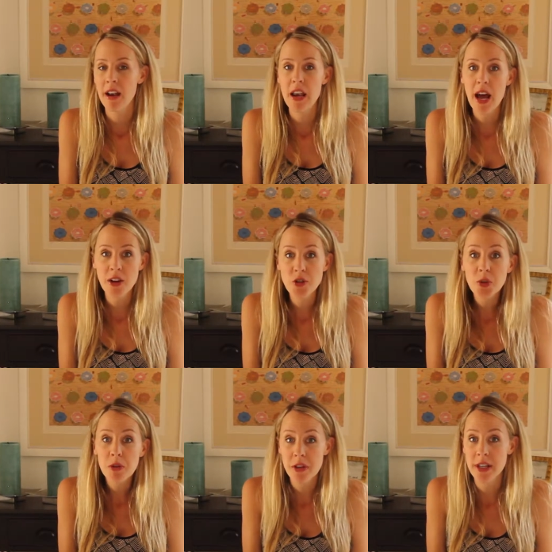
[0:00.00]

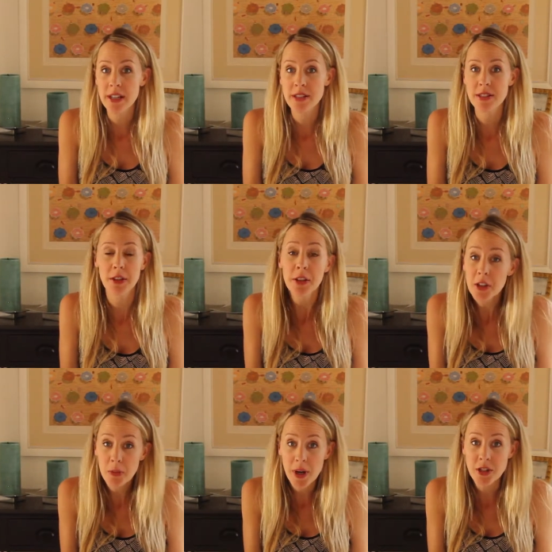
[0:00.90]
natural things to clean
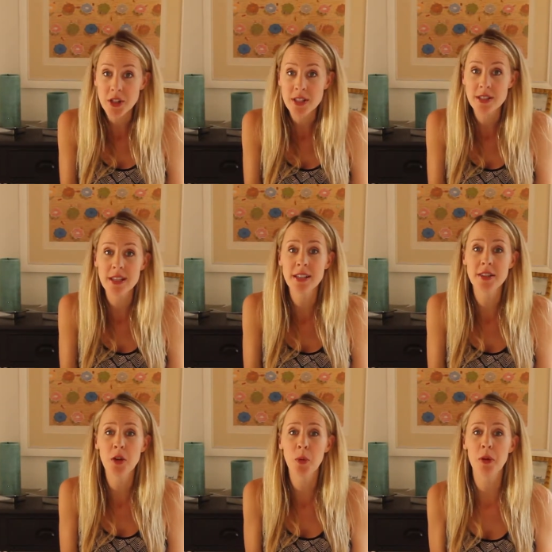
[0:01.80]
your brushes, things
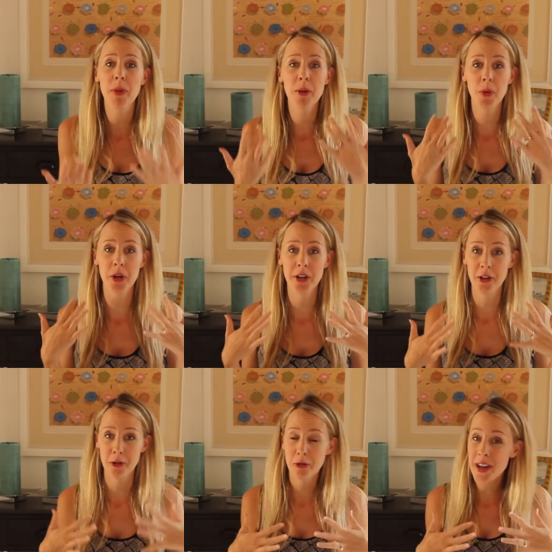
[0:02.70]
that you wouldn't mind putting on
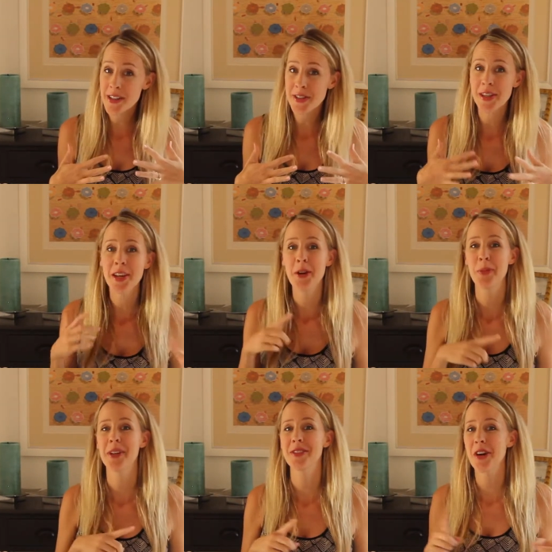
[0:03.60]
your face,
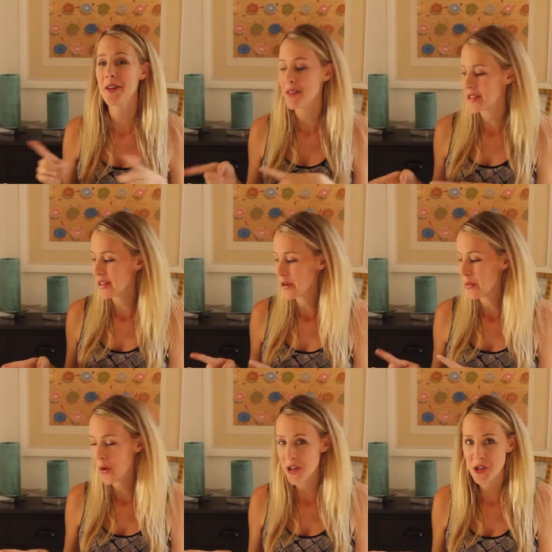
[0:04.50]
because obviously your
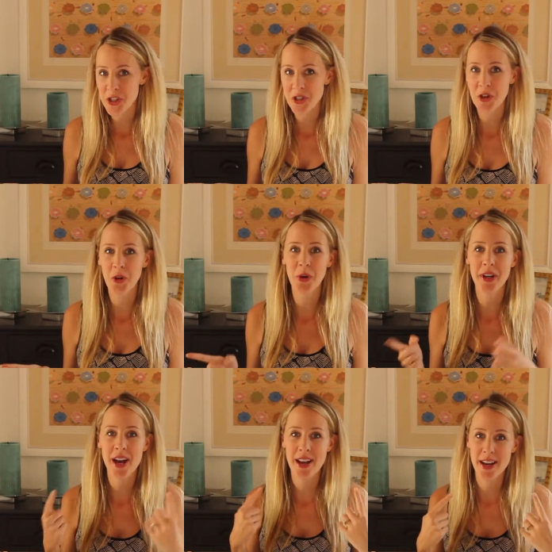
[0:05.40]
brushes are going
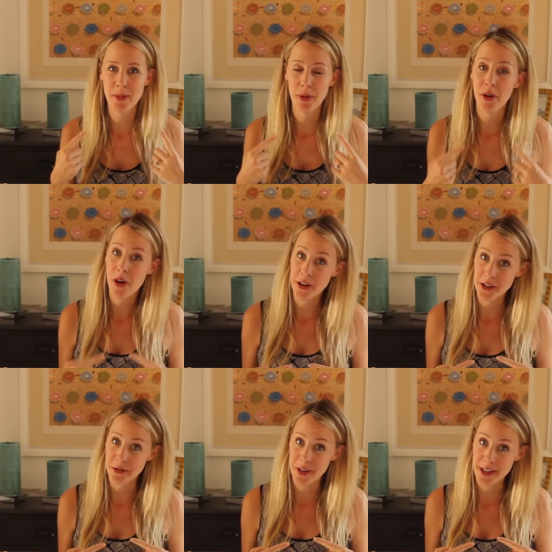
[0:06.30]
to end up on
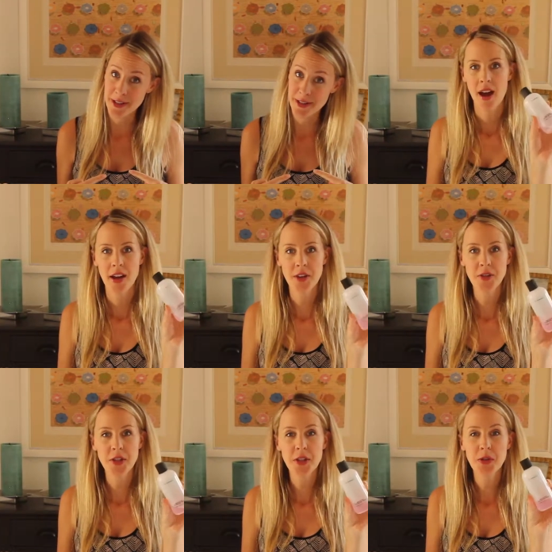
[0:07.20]
your face. I
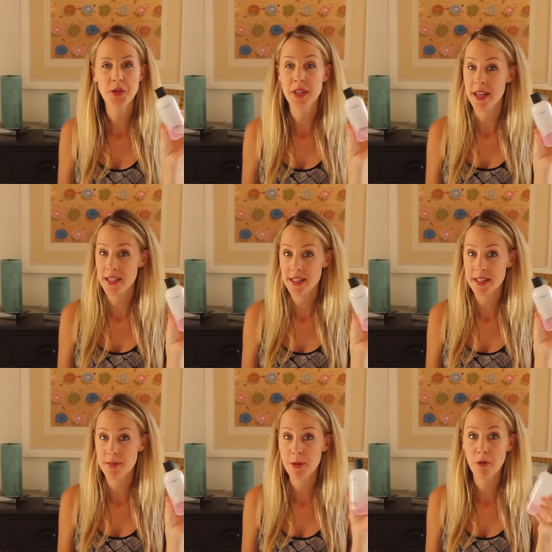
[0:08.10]
used to use
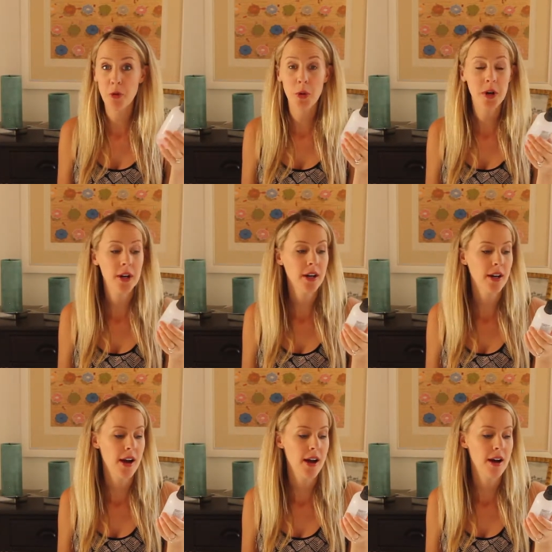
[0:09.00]
this
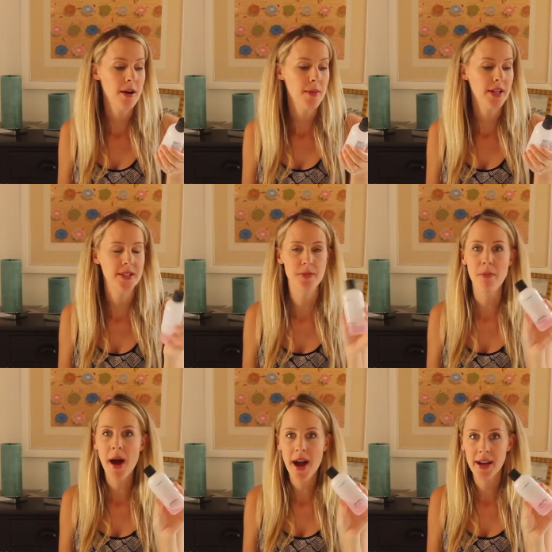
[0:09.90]
before. It's
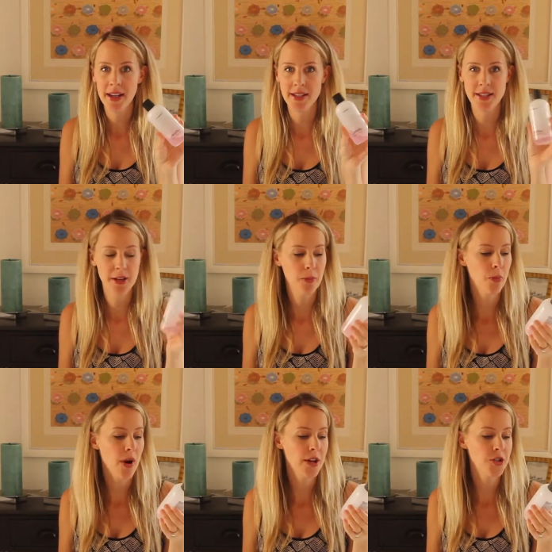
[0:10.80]
MAC, it's their
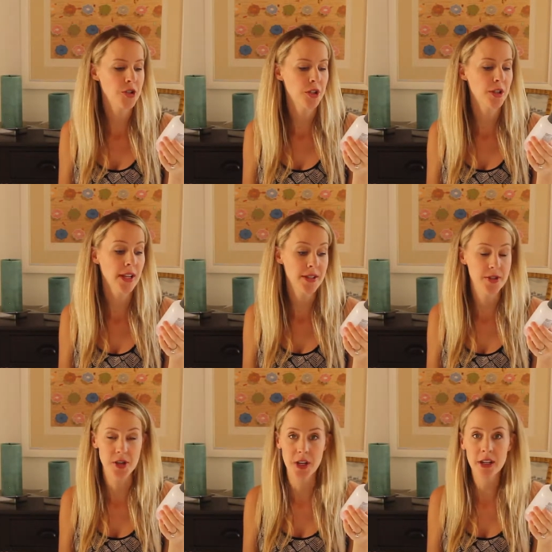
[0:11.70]
brush
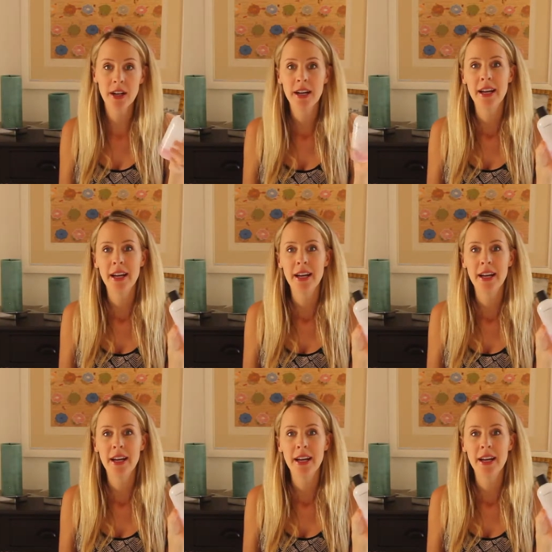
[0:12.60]
cleanser,